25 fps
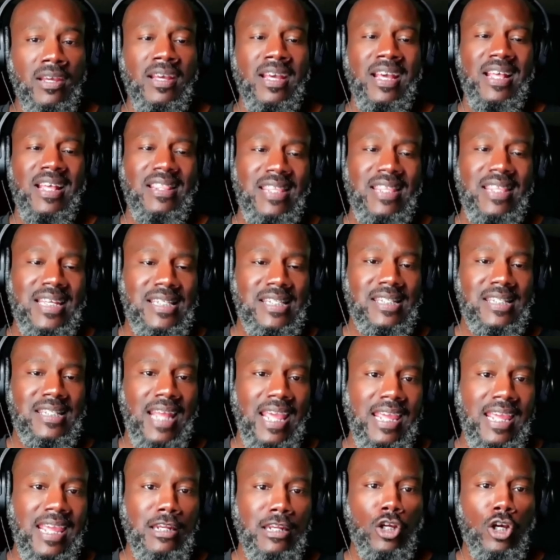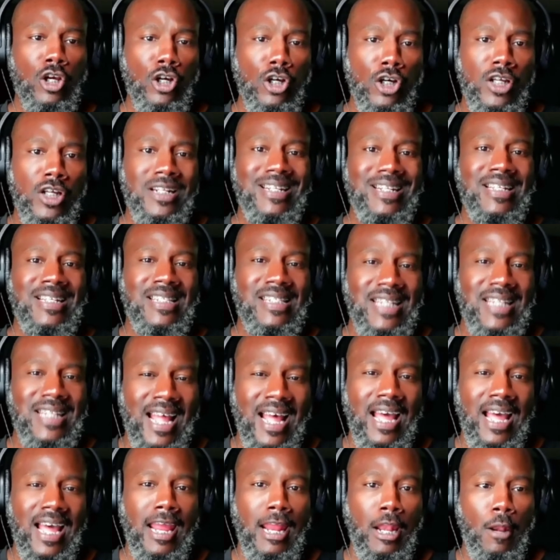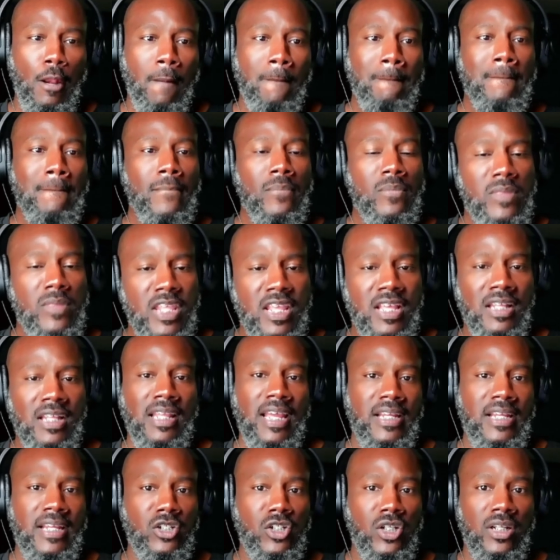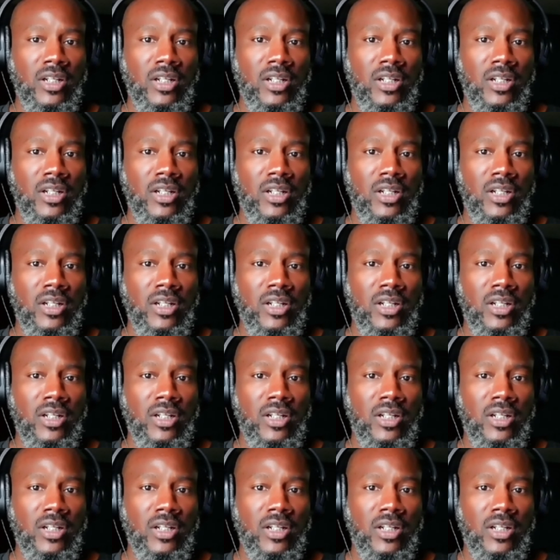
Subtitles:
this state could decide the election.